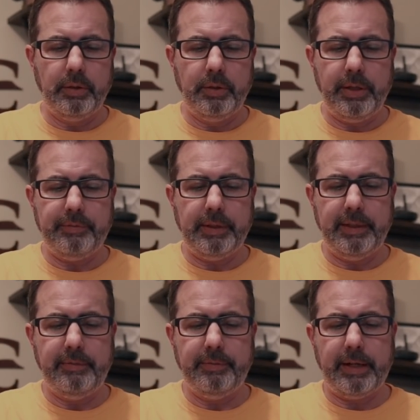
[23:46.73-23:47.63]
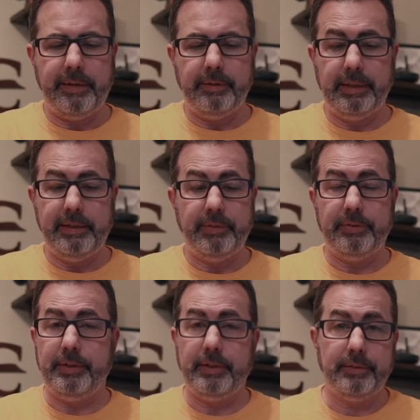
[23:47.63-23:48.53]
You have to either leave your
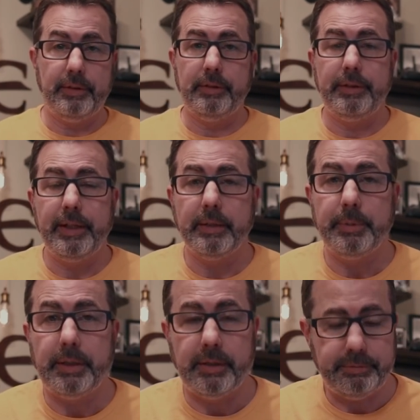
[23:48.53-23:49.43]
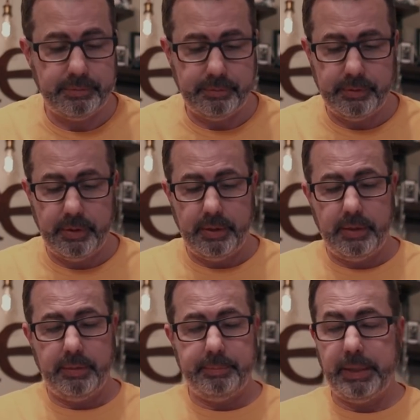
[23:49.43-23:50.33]
sticks on or take them off,
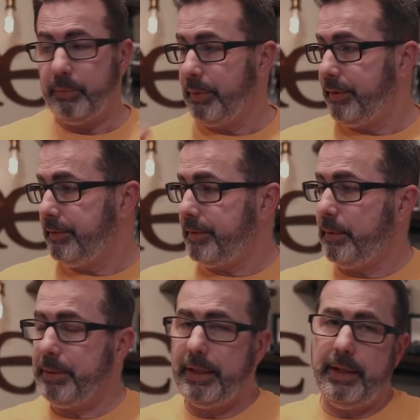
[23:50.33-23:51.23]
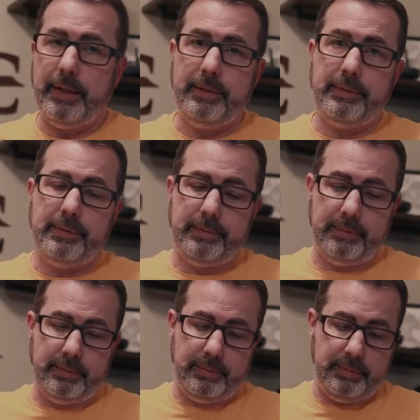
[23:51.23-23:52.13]
but with this type of case,
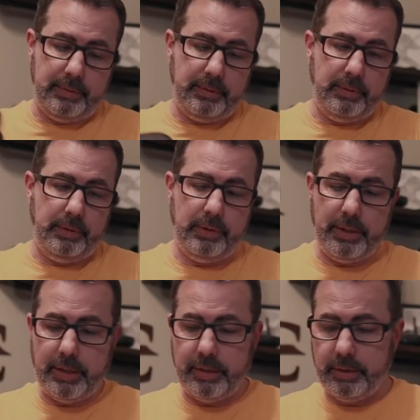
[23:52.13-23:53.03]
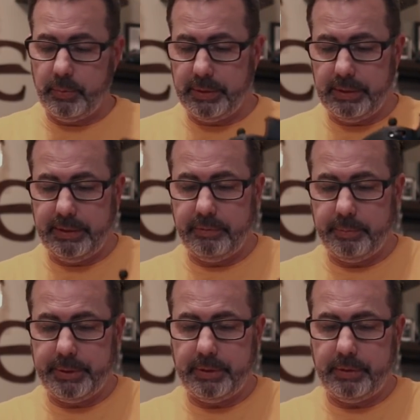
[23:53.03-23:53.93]
you're not going to want to leave
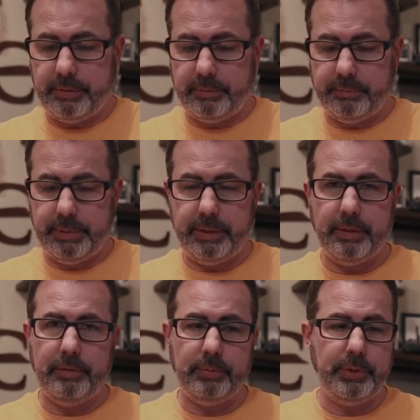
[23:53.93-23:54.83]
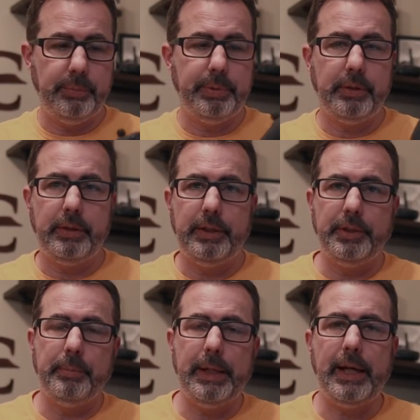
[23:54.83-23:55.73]
them on, because when you put it in
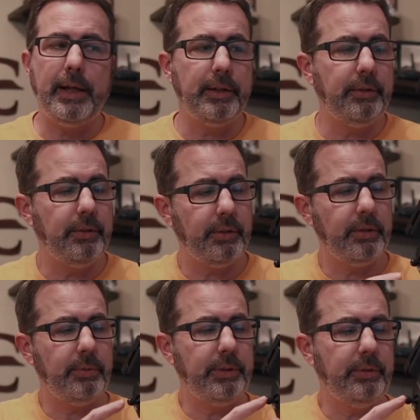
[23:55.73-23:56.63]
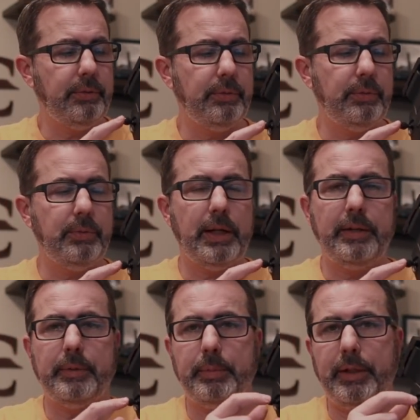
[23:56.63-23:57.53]
your bag, you're going to
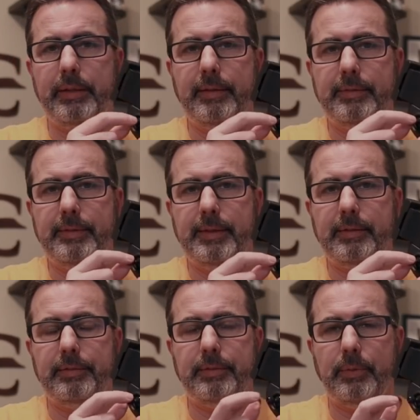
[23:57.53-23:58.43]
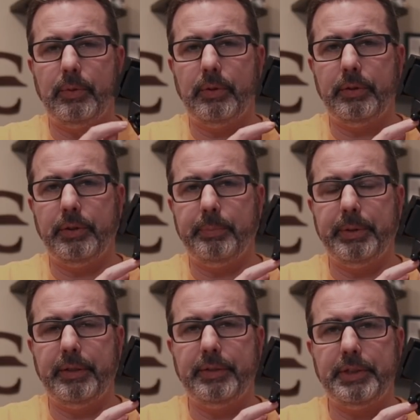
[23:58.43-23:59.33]
either break these sticks or your
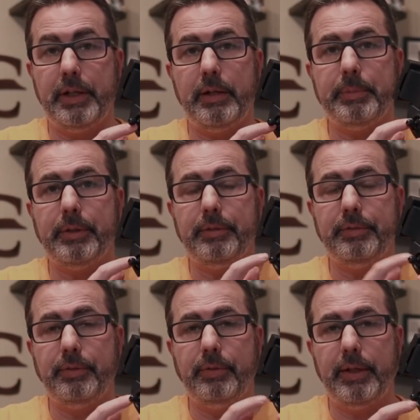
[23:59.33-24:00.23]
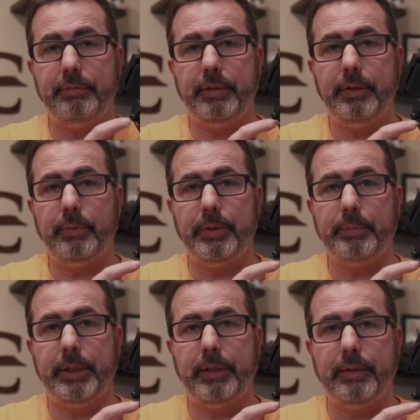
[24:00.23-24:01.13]
potentiometers, and you definitely don't want
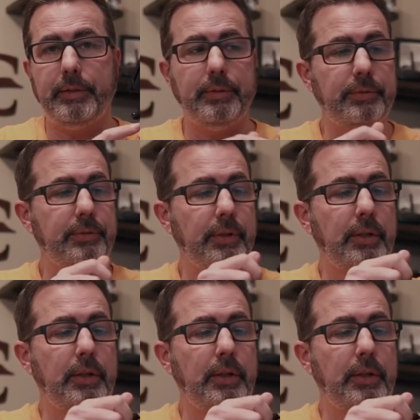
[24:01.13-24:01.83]
to break those.